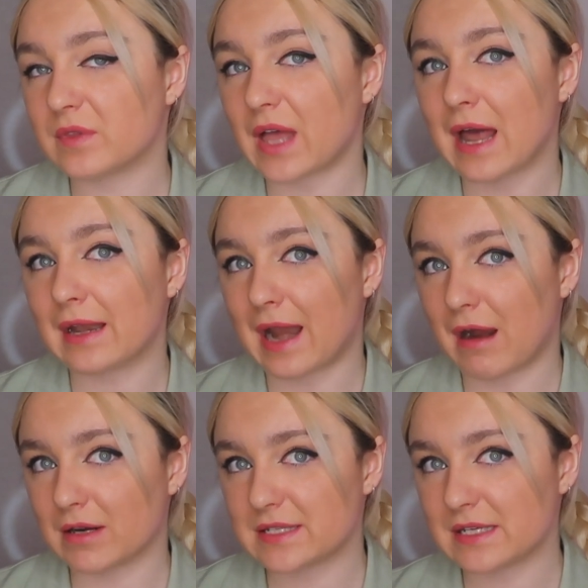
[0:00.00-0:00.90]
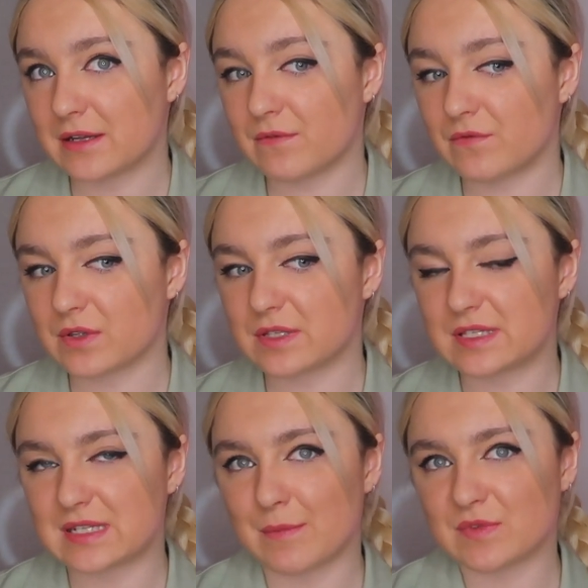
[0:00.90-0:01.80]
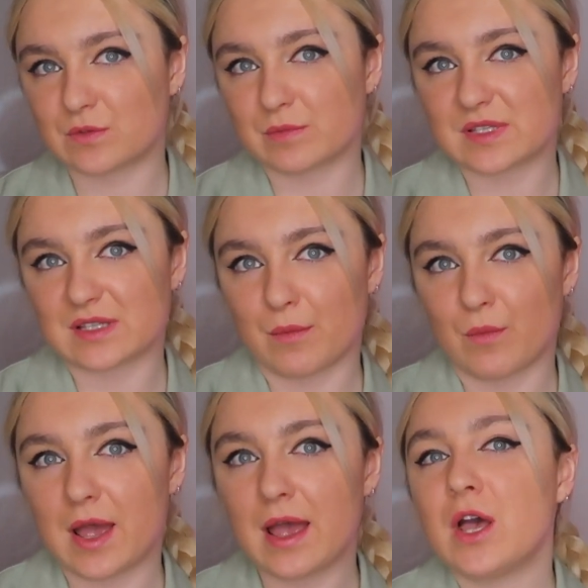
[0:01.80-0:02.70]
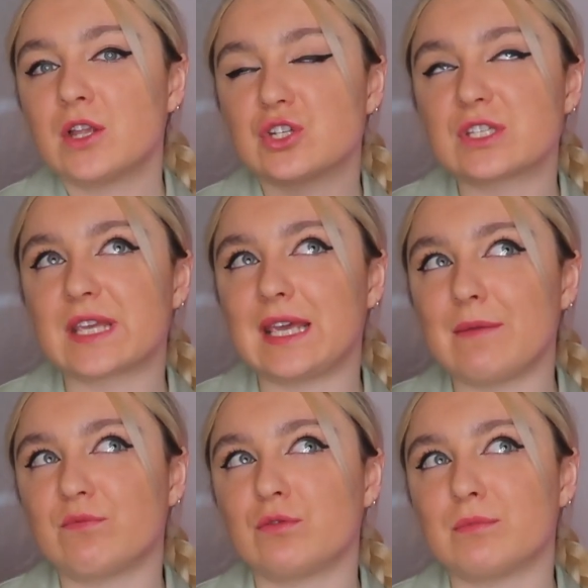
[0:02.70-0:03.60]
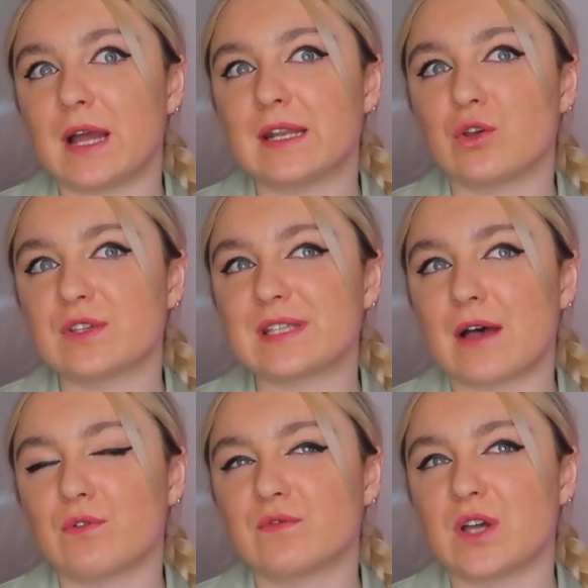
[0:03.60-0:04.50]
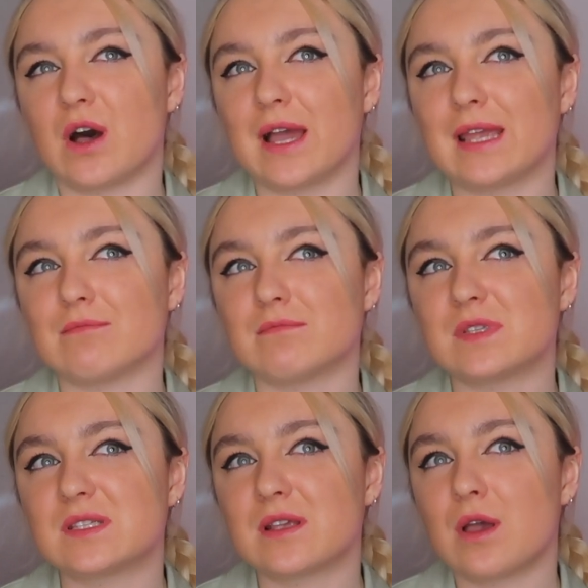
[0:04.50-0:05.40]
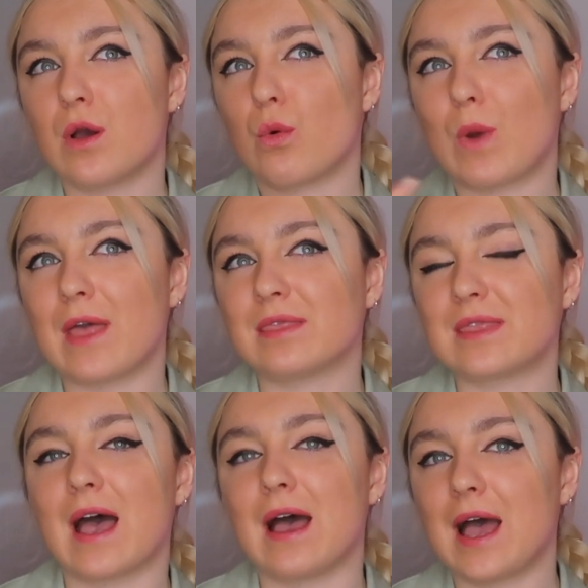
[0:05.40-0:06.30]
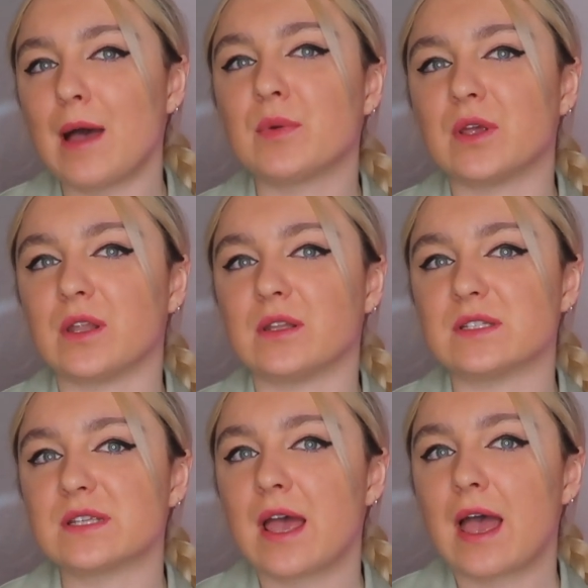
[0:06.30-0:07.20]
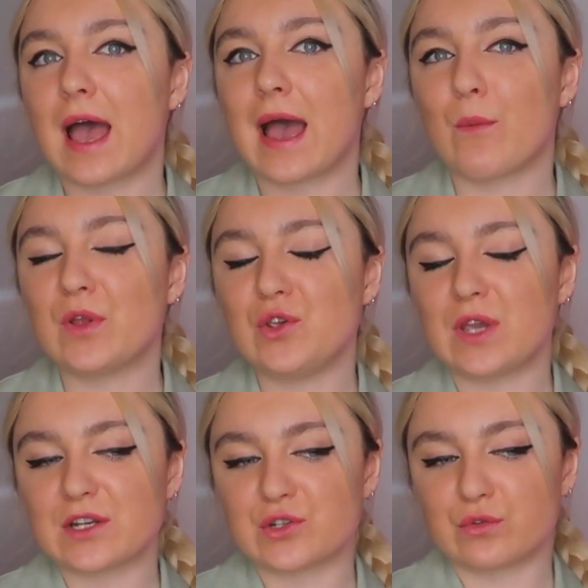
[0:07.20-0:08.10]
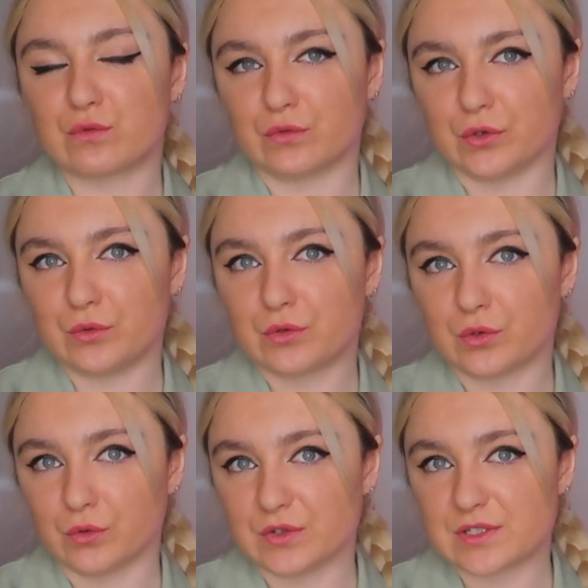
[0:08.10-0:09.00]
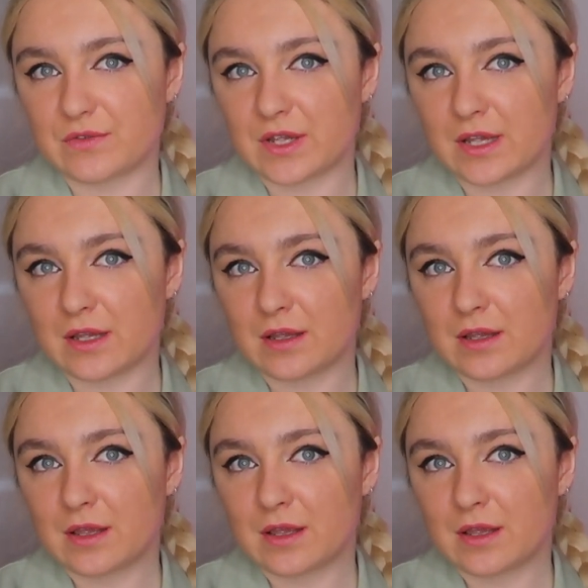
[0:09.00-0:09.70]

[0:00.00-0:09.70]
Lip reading: that narrative stems from somewhere. Just keep reminding yourself of times when that happened, and when you get to the root cause of it,